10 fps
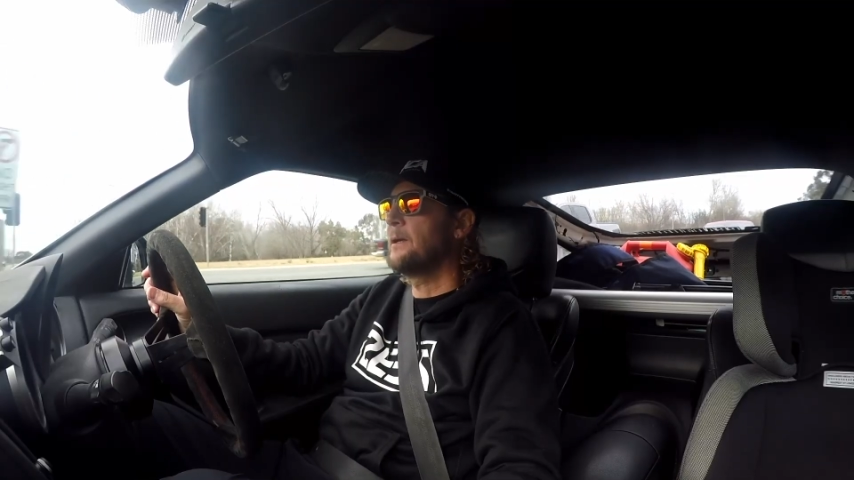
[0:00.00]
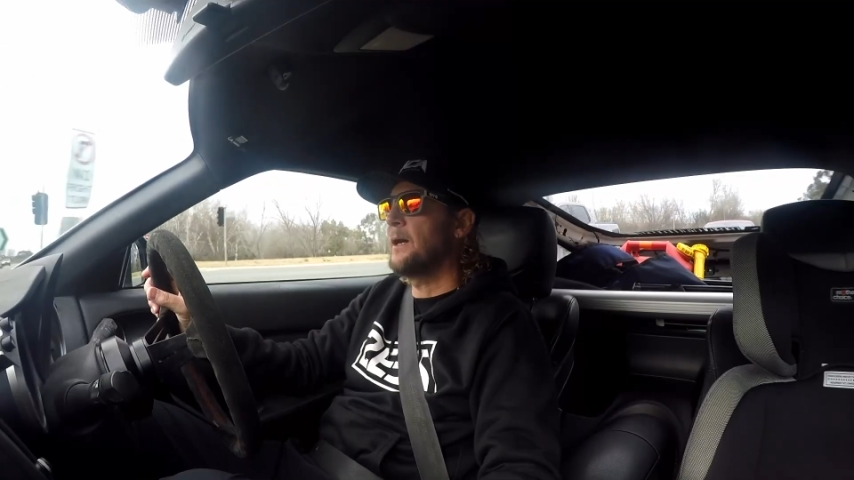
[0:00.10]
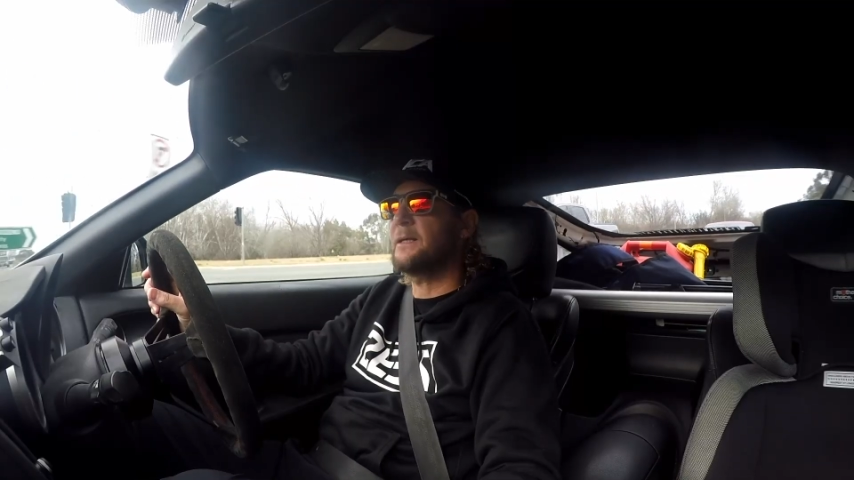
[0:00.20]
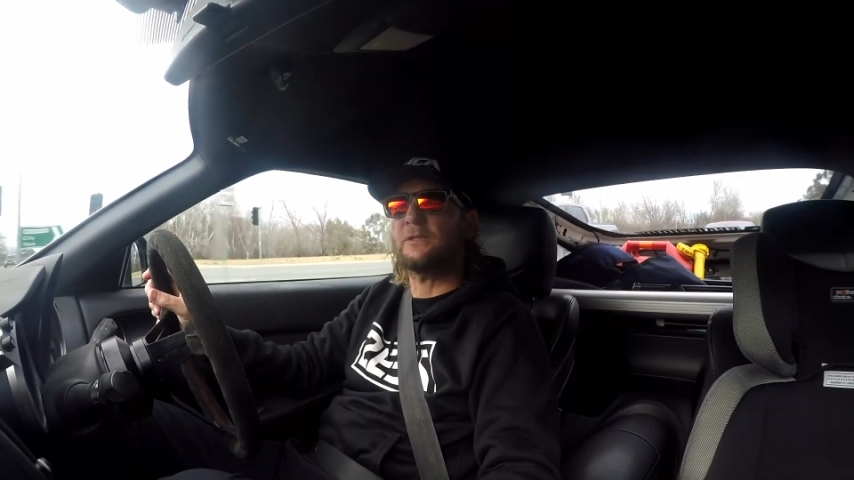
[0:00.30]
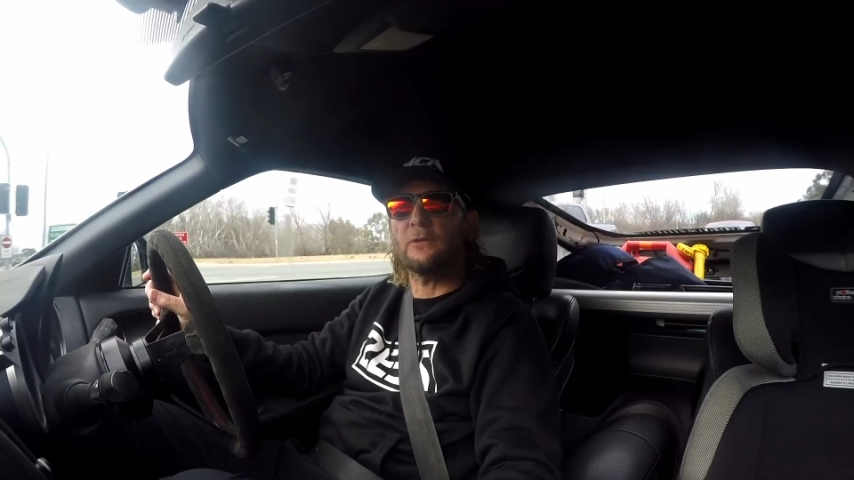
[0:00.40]

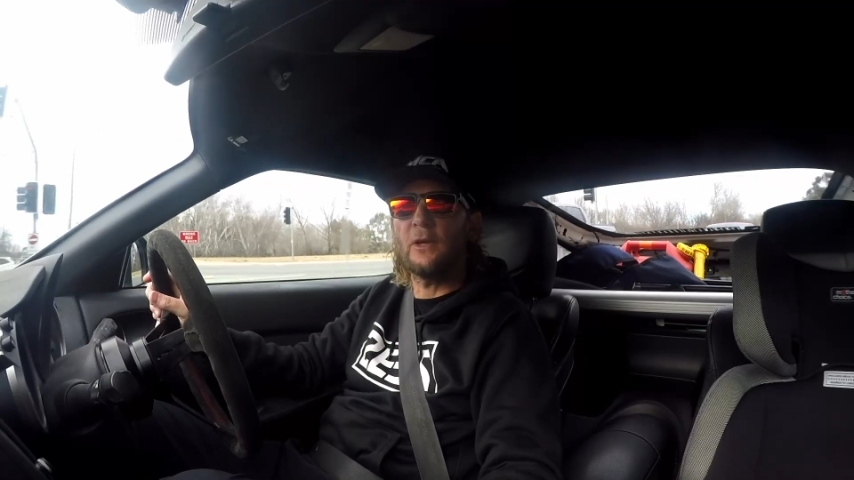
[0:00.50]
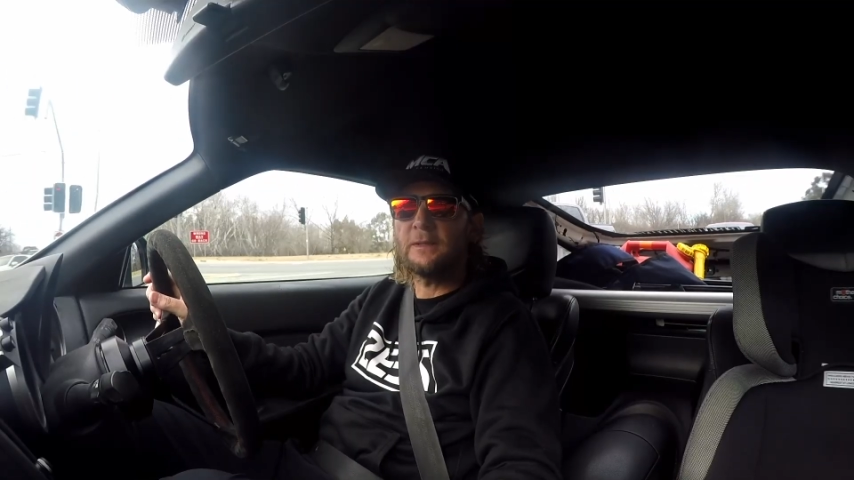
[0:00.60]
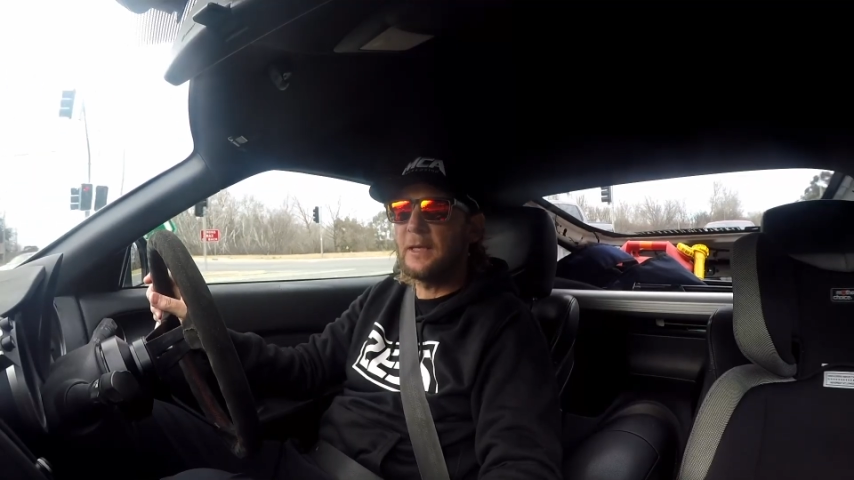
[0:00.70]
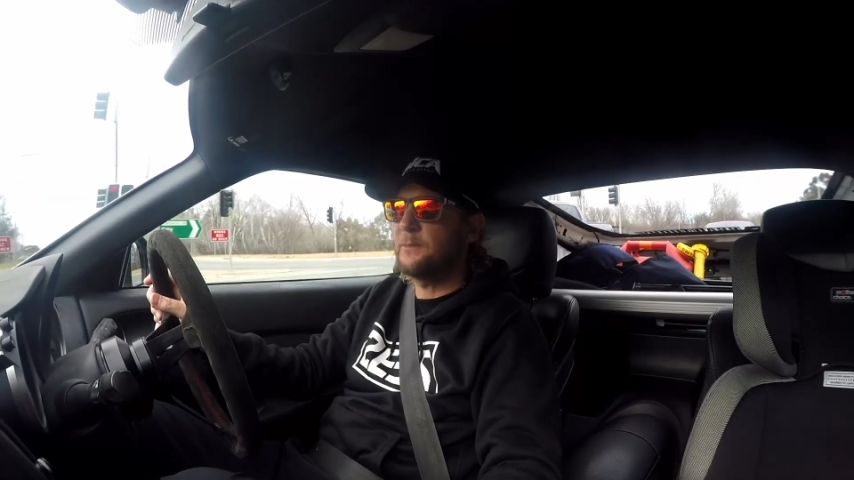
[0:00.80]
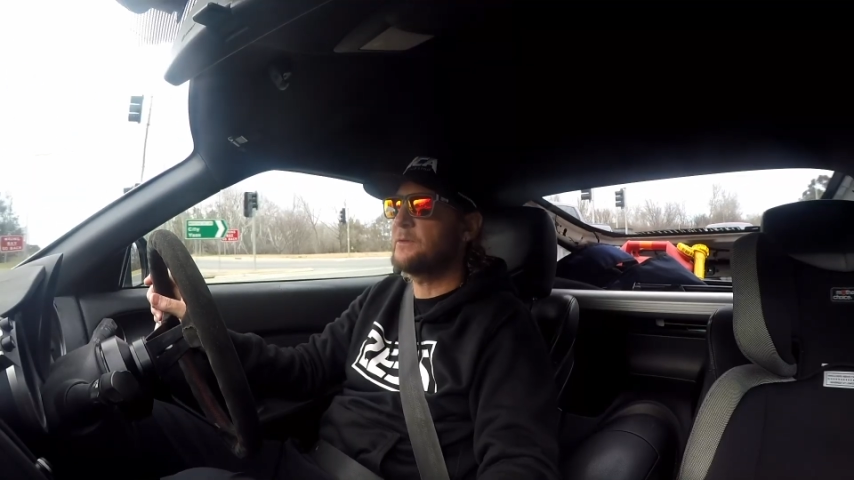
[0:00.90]
I guess I'd like
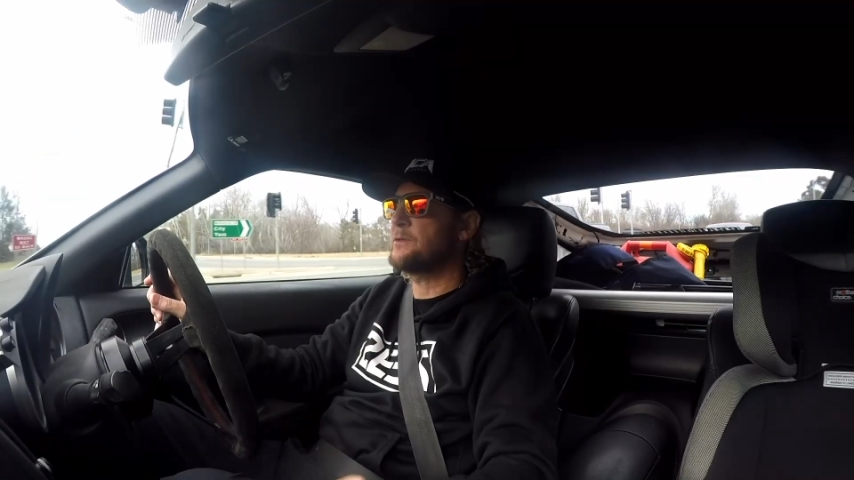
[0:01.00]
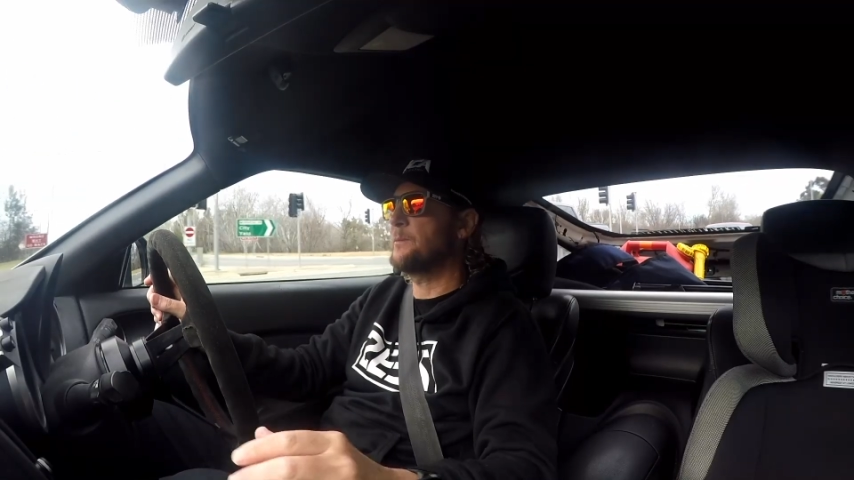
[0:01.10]
to take this